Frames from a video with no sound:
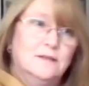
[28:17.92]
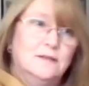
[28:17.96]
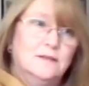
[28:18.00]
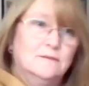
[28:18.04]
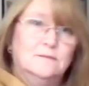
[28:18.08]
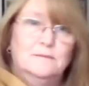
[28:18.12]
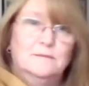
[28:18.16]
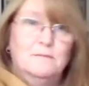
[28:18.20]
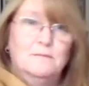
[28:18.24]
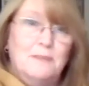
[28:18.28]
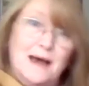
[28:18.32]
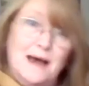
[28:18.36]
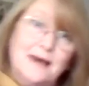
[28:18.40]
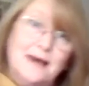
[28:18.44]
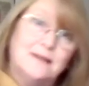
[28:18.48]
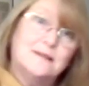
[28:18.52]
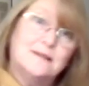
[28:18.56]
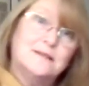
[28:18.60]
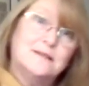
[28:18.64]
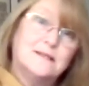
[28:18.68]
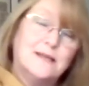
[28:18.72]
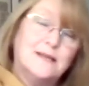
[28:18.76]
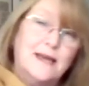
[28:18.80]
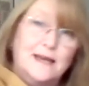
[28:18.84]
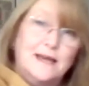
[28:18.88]

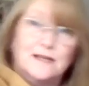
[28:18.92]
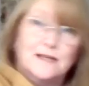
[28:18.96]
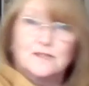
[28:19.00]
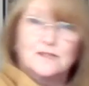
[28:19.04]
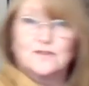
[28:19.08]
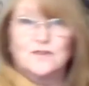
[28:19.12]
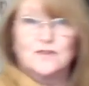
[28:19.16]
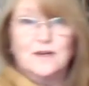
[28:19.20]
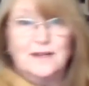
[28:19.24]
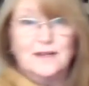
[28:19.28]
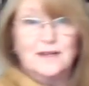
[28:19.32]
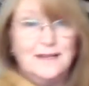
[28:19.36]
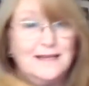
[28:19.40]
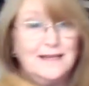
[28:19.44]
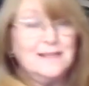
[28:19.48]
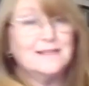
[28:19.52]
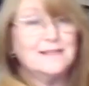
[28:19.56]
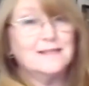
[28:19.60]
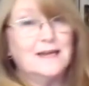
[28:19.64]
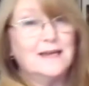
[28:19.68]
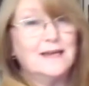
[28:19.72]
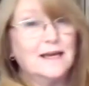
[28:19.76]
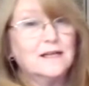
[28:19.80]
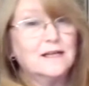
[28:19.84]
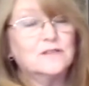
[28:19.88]
maths, extra
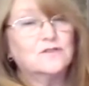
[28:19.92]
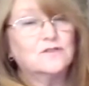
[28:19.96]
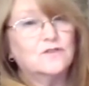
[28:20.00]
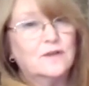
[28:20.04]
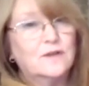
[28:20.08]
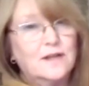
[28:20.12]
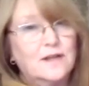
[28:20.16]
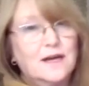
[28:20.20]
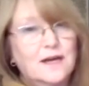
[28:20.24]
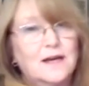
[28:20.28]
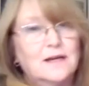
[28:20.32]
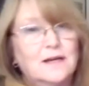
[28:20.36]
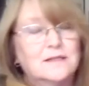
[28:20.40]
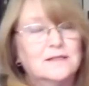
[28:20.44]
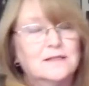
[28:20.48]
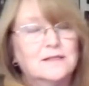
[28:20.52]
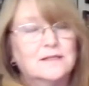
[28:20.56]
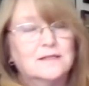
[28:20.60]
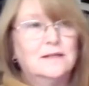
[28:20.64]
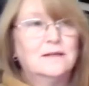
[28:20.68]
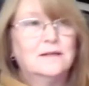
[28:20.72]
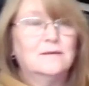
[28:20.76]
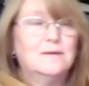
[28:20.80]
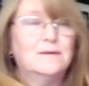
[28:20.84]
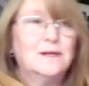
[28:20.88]
this, extra that.
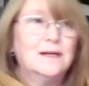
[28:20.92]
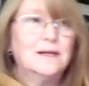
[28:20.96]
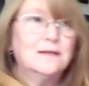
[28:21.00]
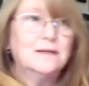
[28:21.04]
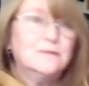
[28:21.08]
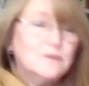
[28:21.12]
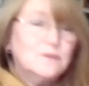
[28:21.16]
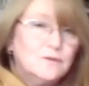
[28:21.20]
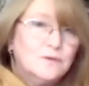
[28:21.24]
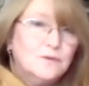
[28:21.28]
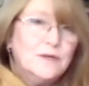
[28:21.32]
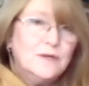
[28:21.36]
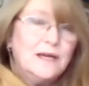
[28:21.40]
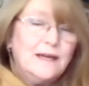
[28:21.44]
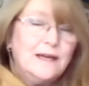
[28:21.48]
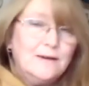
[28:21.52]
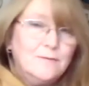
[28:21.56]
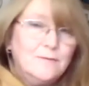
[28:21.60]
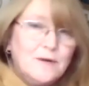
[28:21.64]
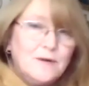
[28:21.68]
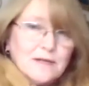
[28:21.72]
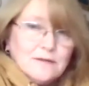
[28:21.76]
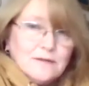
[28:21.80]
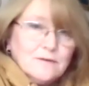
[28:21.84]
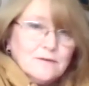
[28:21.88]
You think, well, okay,
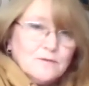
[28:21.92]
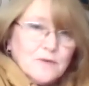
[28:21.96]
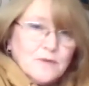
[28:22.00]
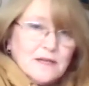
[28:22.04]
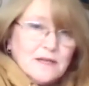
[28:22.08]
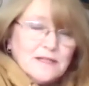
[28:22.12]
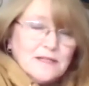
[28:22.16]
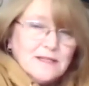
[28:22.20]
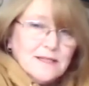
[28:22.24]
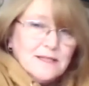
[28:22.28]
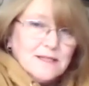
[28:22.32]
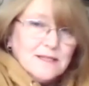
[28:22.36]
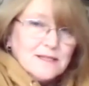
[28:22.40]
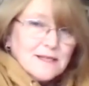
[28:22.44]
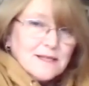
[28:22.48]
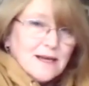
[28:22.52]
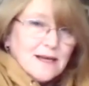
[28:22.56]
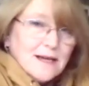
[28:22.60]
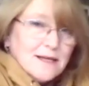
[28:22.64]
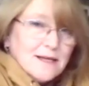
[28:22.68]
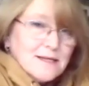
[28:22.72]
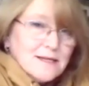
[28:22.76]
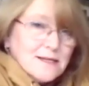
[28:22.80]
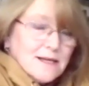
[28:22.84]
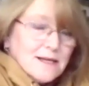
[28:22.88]
when when do these
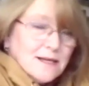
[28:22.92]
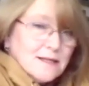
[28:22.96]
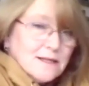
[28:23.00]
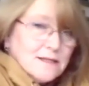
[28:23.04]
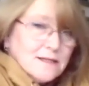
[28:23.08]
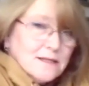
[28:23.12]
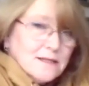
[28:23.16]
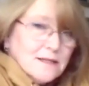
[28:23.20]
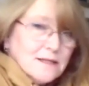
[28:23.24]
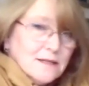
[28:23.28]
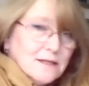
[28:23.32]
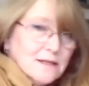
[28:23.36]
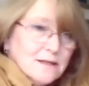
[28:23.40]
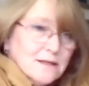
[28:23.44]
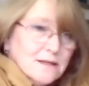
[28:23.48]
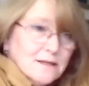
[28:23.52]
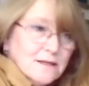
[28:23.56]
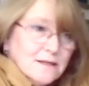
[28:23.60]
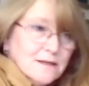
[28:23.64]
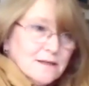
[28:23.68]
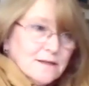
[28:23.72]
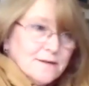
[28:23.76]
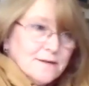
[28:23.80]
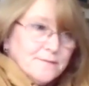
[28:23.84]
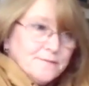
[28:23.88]
guys get to
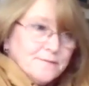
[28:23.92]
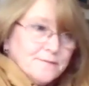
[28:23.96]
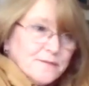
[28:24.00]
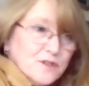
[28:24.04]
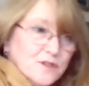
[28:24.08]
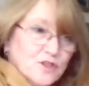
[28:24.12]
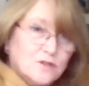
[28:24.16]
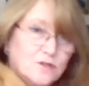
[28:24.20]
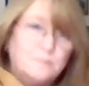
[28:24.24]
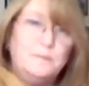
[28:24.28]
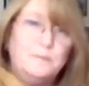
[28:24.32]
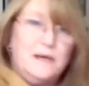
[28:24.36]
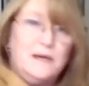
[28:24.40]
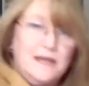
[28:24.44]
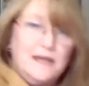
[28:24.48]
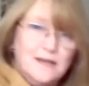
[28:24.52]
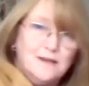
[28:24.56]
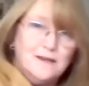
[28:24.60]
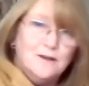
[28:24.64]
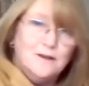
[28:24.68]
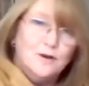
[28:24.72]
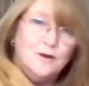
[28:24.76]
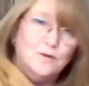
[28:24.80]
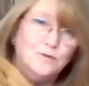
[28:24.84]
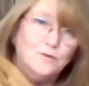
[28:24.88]
just
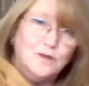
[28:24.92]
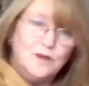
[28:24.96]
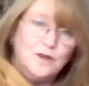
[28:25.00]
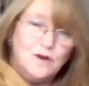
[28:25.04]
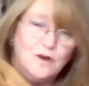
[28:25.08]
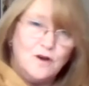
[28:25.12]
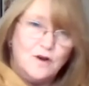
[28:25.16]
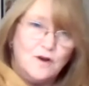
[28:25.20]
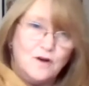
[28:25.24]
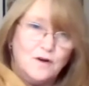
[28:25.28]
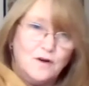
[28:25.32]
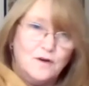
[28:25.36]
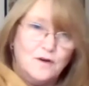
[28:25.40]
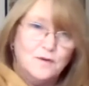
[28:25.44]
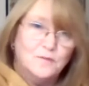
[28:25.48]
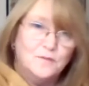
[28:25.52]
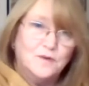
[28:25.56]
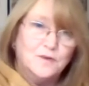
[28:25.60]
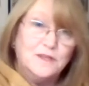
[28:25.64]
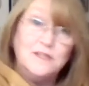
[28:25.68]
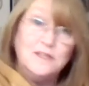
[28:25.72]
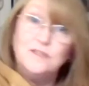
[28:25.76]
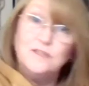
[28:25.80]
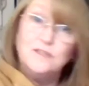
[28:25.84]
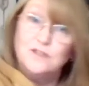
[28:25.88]
be who they are
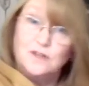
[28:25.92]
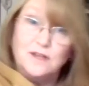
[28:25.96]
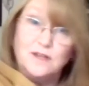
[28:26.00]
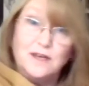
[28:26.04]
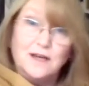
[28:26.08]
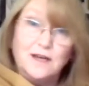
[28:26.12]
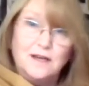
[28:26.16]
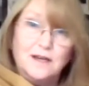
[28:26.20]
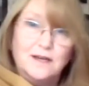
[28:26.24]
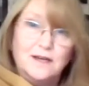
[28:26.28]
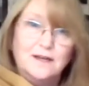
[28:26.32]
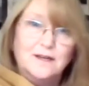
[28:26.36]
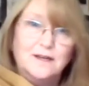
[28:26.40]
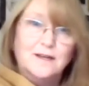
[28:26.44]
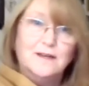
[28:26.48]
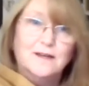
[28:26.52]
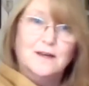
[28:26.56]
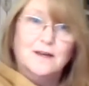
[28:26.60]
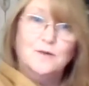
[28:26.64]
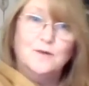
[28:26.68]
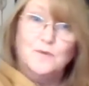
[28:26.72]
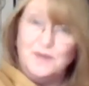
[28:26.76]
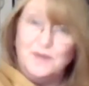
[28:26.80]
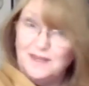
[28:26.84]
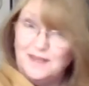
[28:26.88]
with each other,
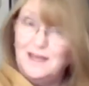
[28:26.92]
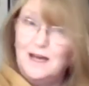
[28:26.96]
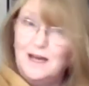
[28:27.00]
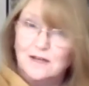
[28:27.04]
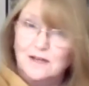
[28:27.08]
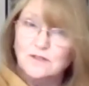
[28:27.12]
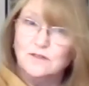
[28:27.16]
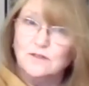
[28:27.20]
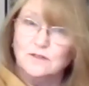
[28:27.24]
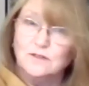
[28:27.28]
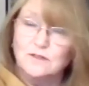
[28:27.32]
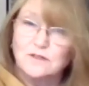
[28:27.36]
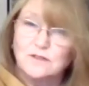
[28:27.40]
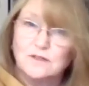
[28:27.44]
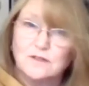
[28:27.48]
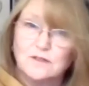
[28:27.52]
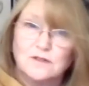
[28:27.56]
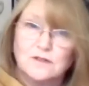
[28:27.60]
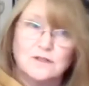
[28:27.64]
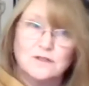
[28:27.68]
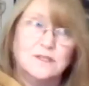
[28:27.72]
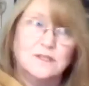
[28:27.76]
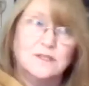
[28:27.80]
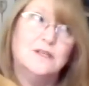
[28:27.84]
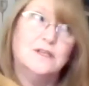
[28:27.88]
with the adults?
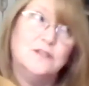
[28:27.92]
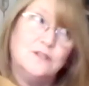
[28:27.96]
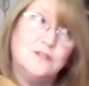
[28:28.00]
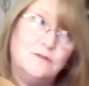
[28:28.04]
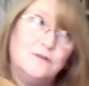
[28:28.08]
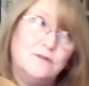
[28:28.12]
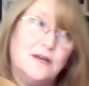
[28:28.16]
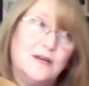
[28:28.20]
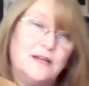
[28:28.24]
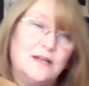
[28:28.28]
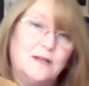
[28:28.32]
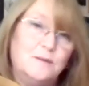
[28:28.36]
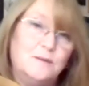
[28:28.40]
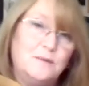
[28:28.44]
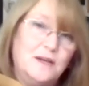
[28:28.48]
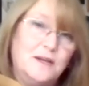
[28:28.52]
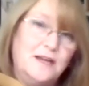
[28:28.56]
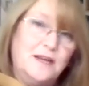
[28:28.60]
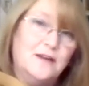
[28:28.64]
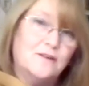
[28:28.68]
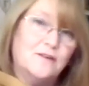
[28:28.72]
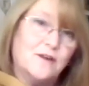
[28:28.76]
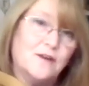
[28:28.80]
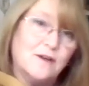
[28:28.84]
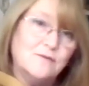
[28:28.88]
Because they can do that in the
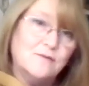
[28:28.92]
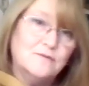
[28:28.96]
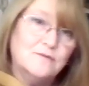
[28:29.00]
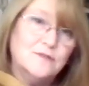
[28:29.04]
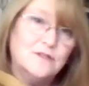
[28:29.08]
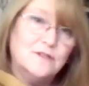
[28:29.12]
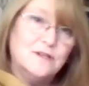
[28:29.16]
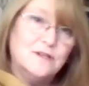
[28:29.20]
playground,